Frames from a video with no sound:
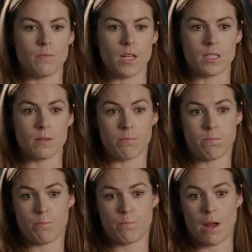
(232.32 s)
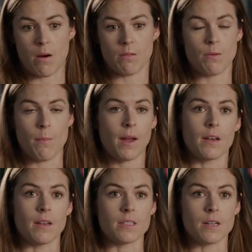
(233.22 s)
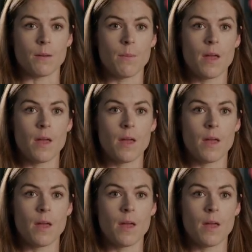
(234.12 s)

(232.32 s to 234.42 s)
It's a powerful mechanism.